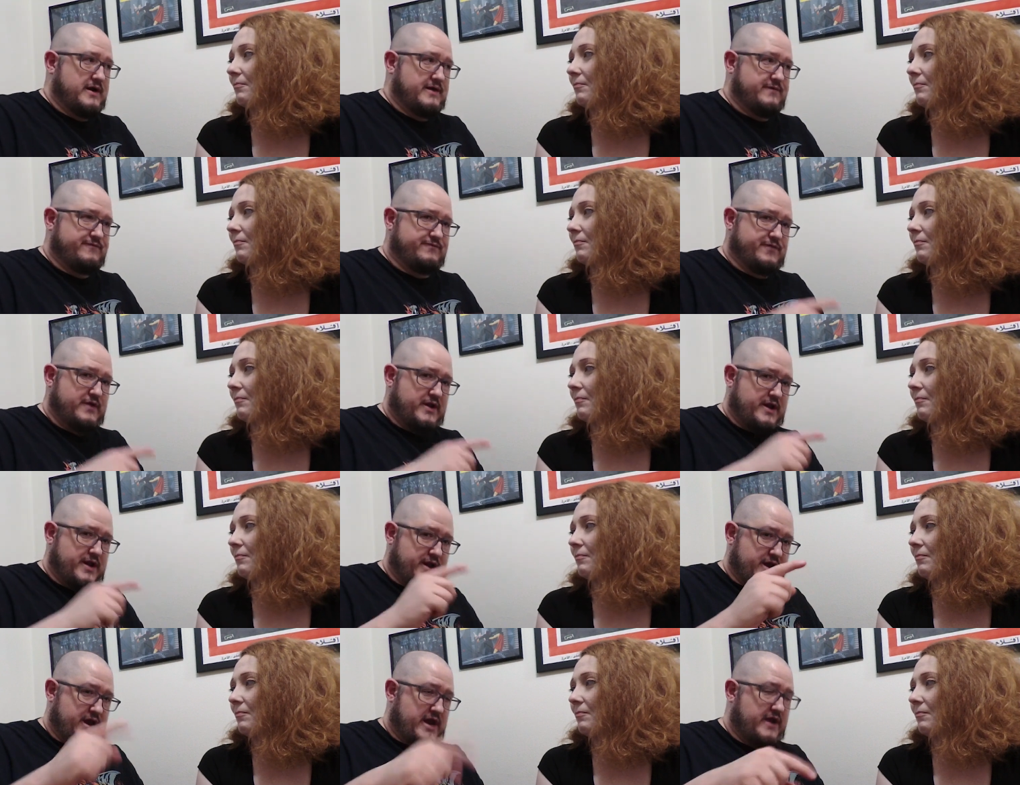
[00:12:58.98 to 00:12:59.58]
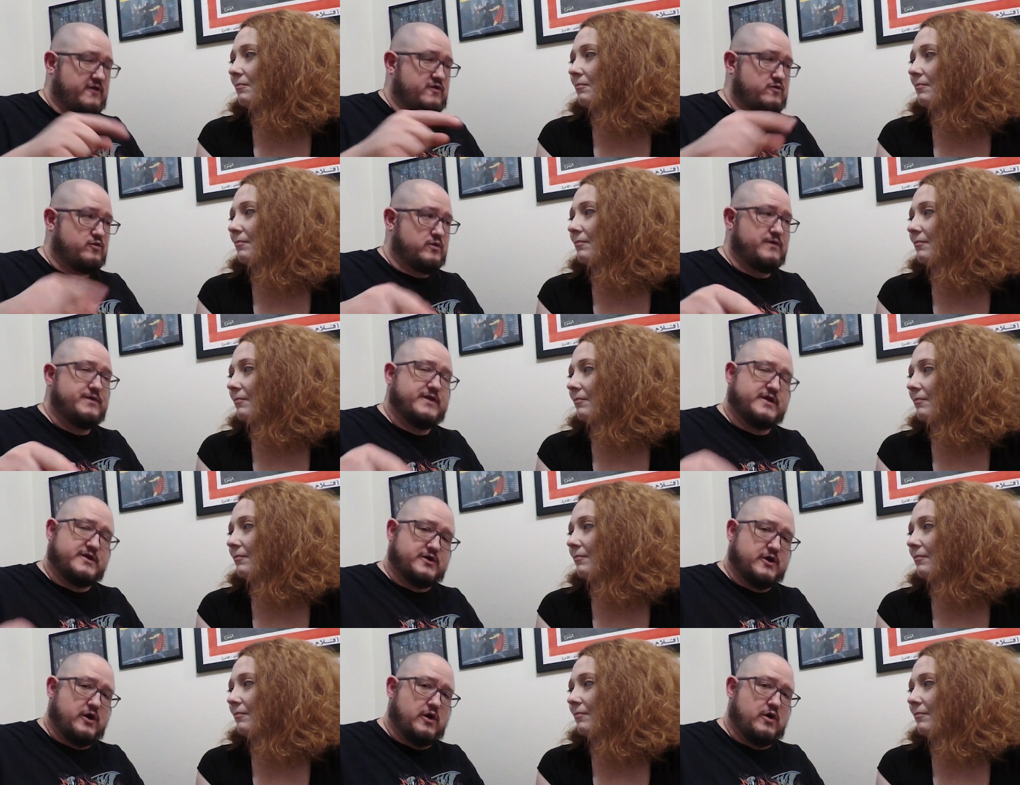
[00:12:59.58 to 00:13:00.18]
Speaker 1: if the next one
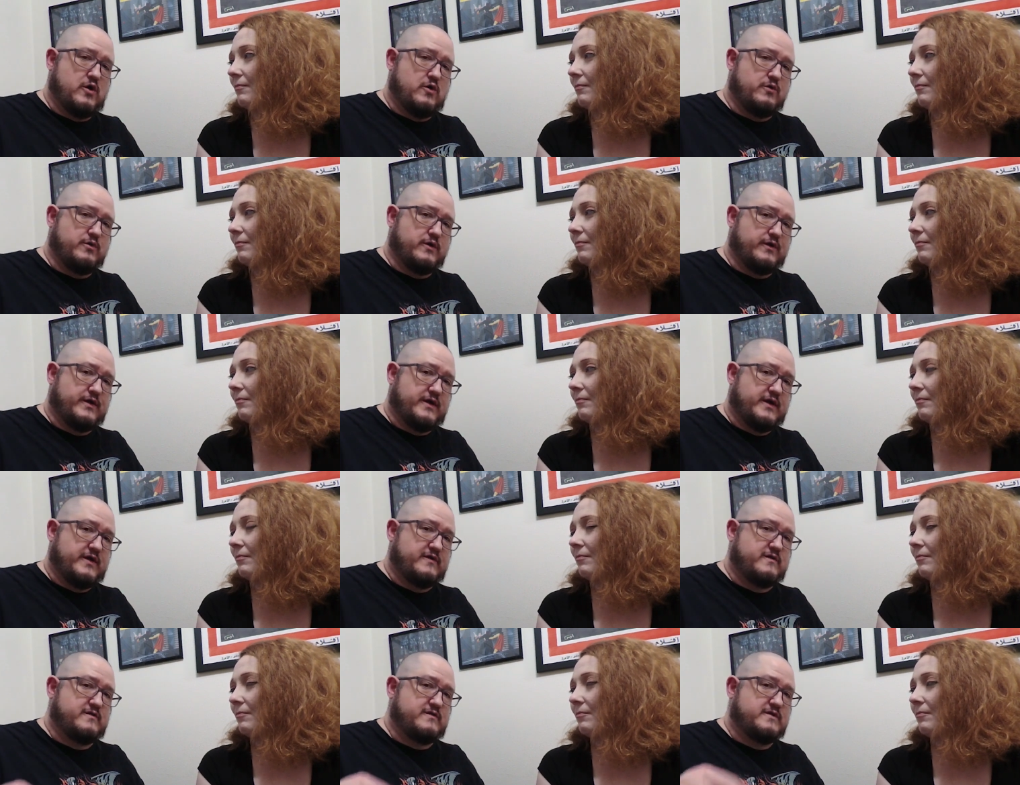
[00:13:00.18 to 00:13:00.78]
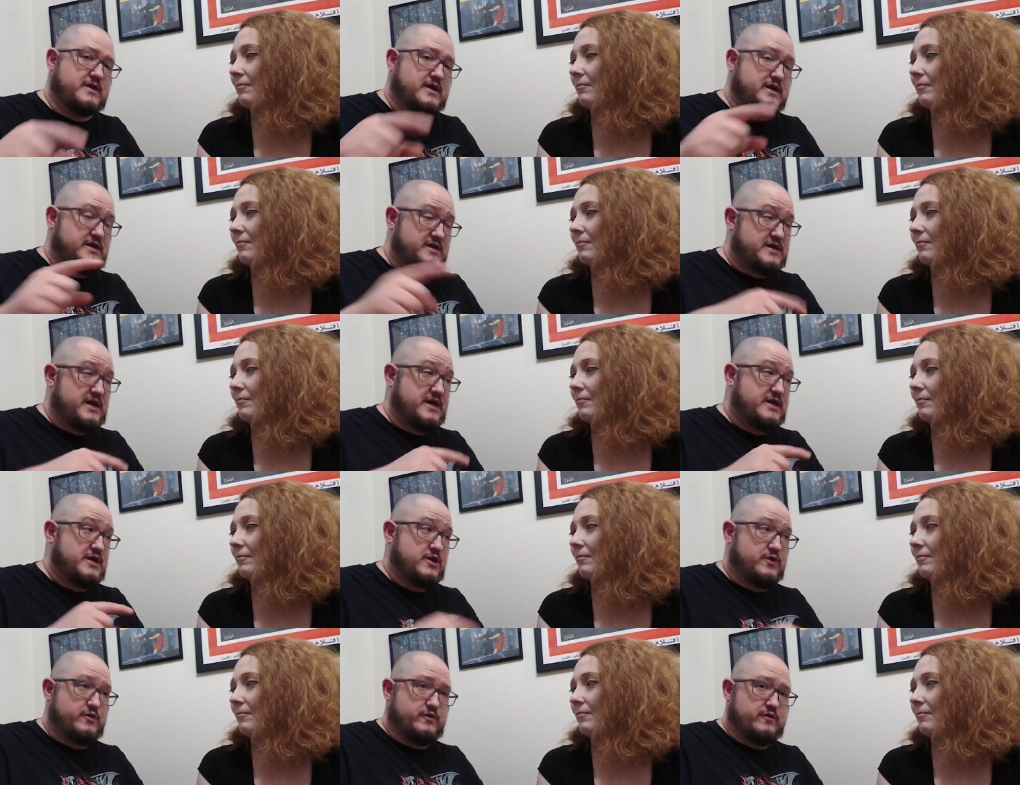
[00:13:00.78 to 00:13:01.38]
the Toho release
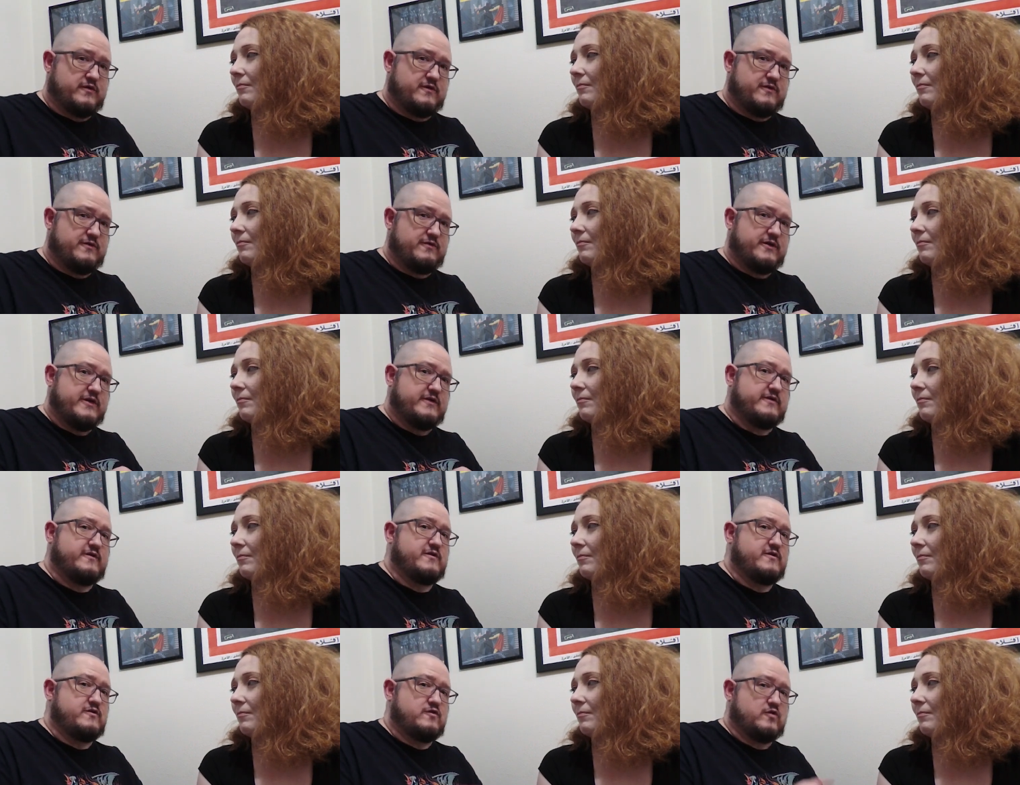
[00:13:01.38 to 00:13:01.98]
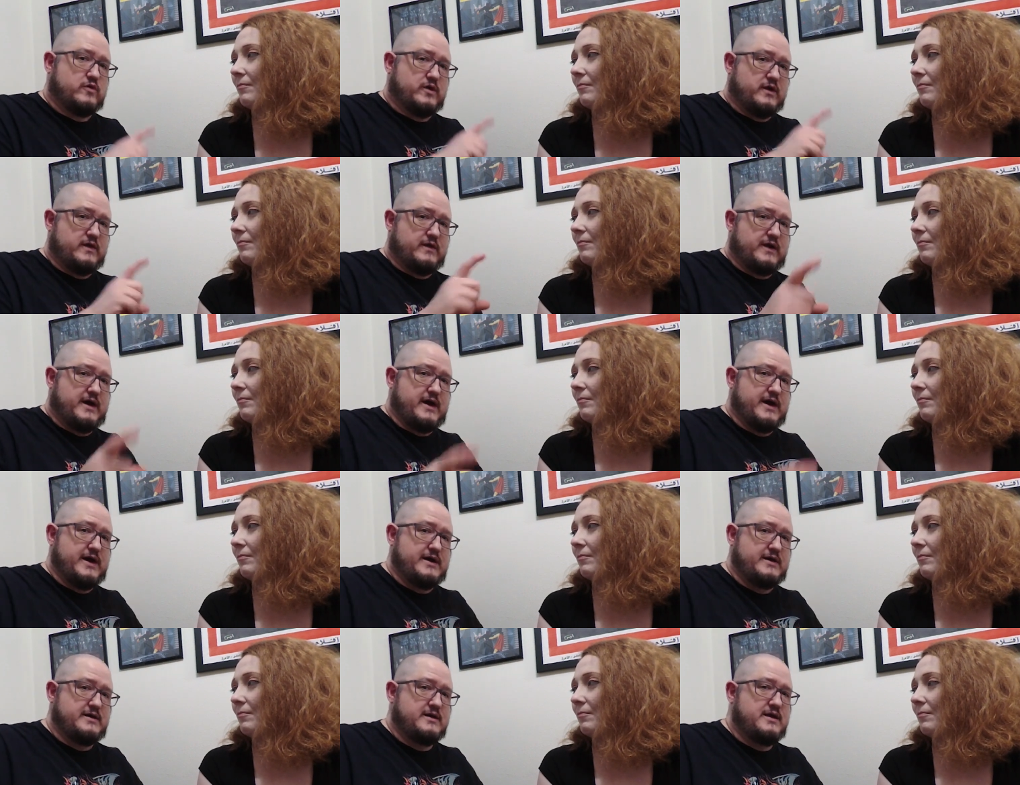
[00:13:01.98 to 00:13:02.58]
continues this
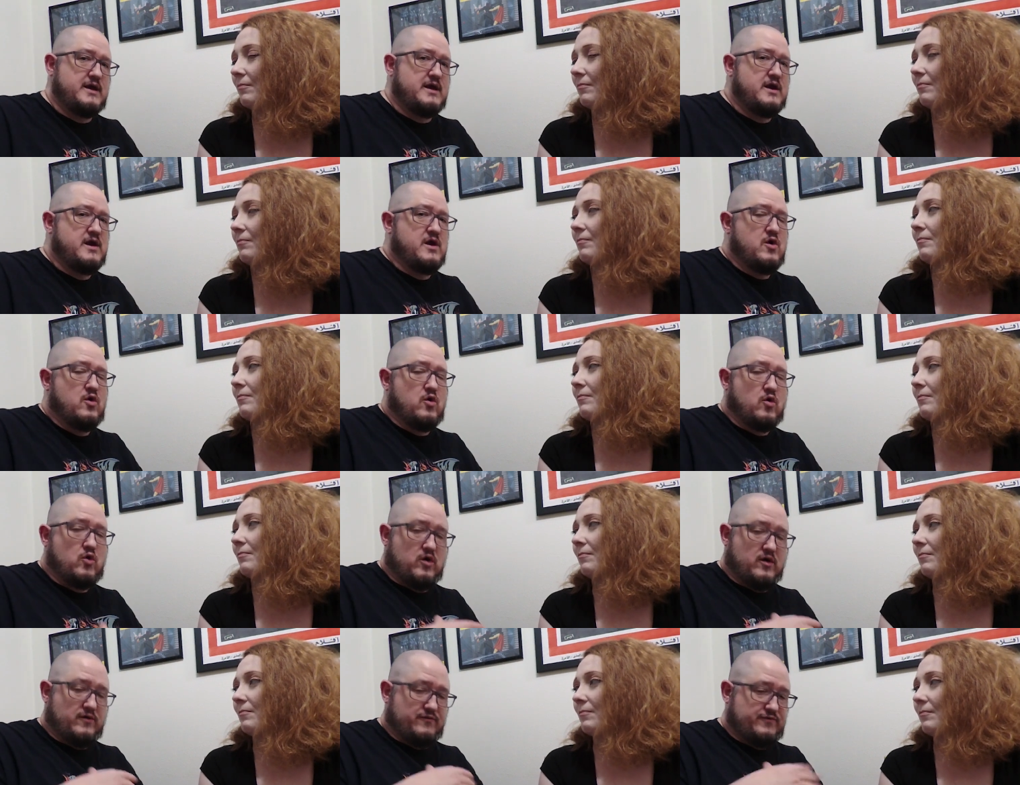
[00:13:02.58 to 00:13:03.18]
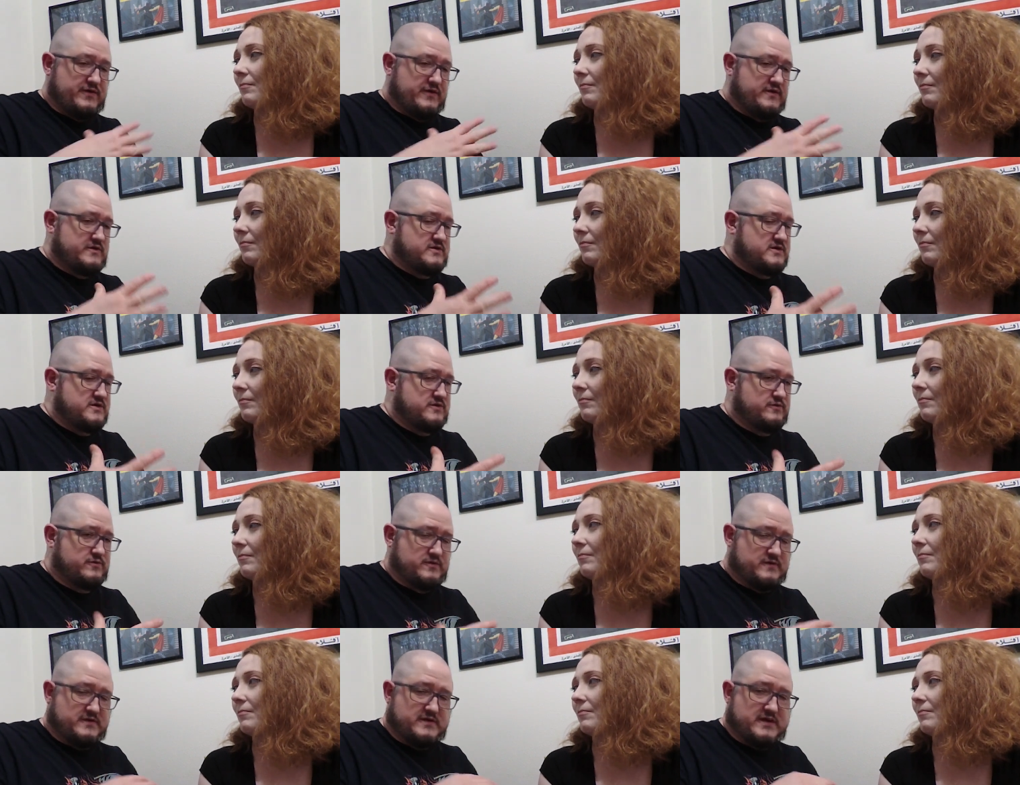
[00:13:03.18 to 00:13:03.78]
storyline, or if this
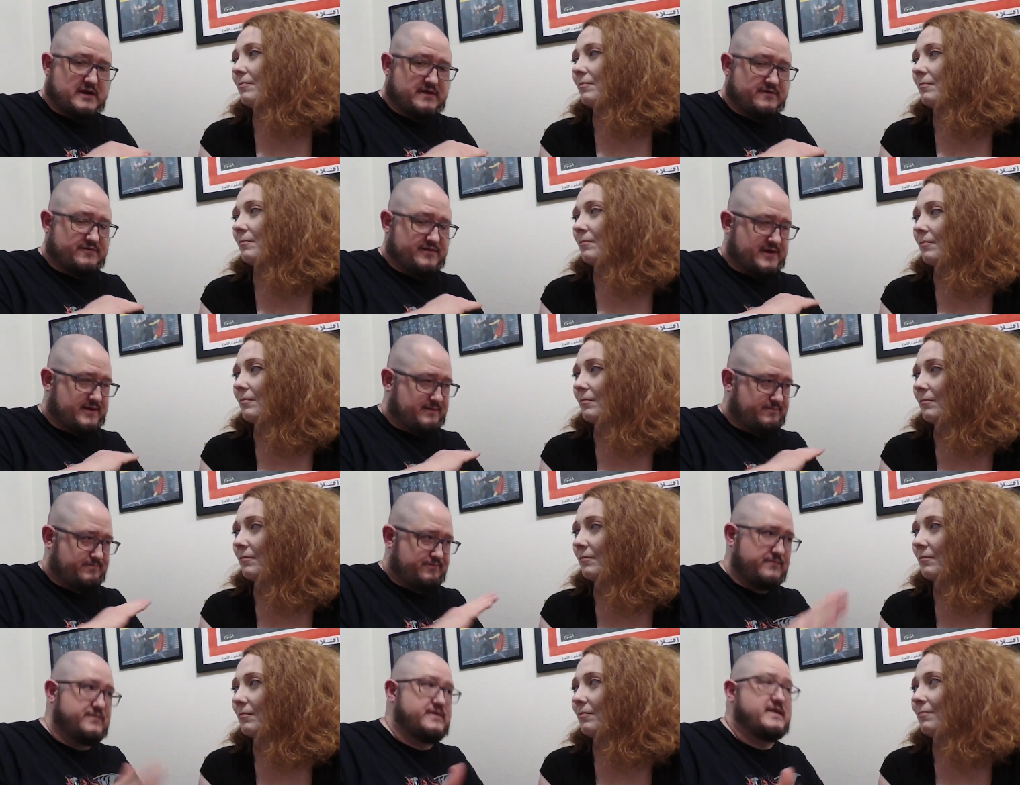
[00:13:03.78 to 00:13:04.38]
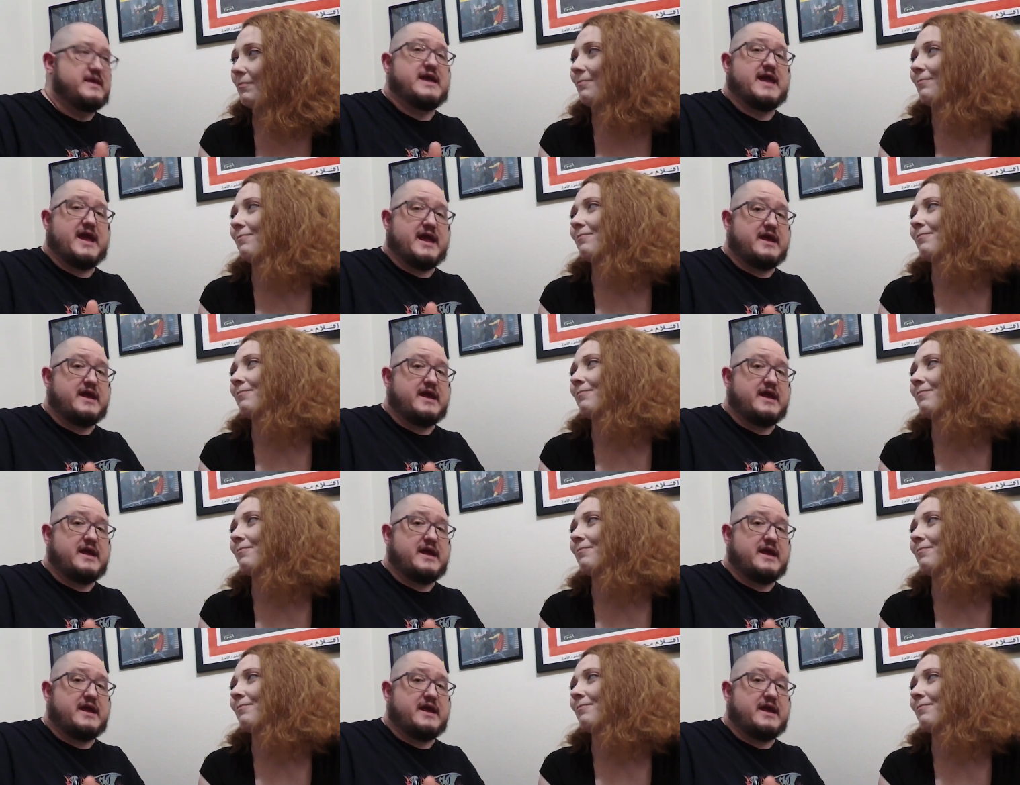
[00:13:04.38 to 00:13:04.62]
just was kind of like the